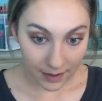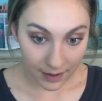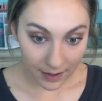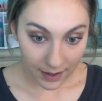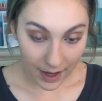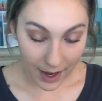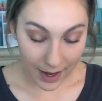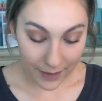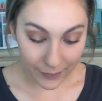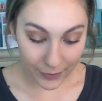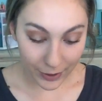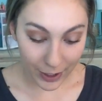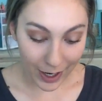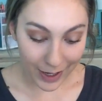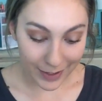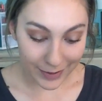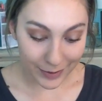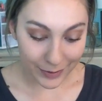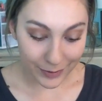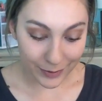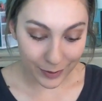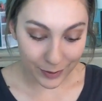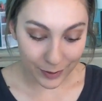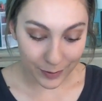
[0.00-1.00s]
I forgot
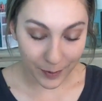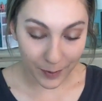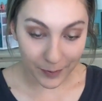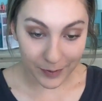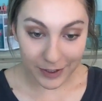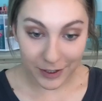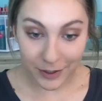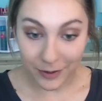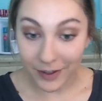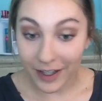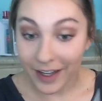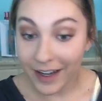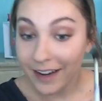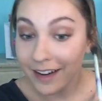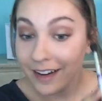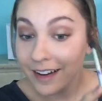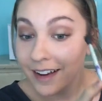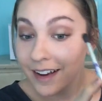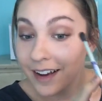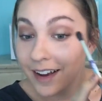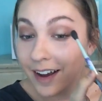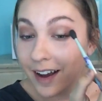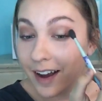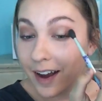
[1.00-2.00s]
to, so it's probably too late.
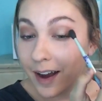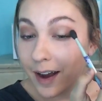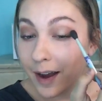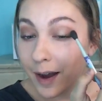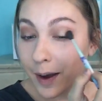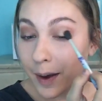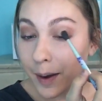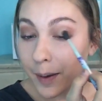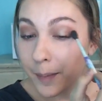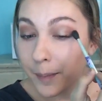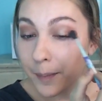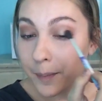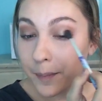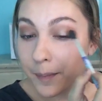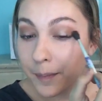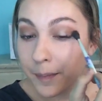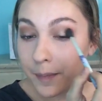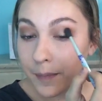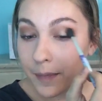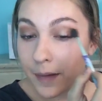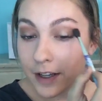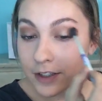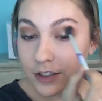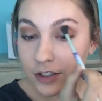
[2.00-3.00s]
I
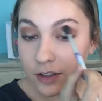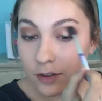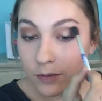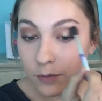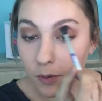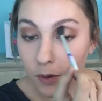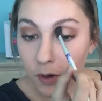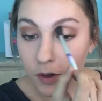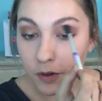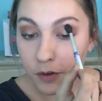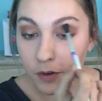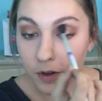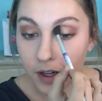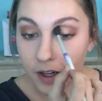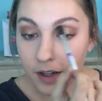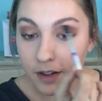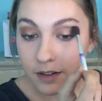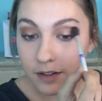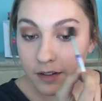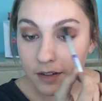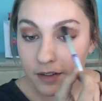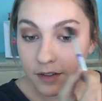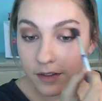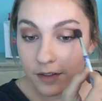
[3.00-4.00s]
should have worn
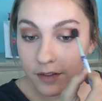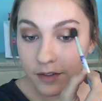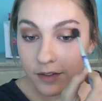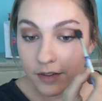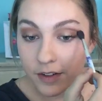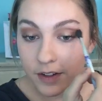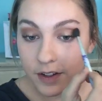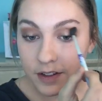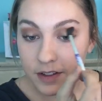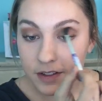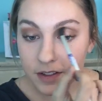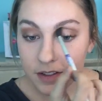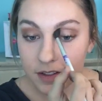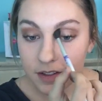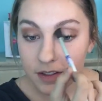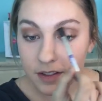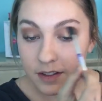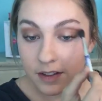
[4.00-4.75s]
green for this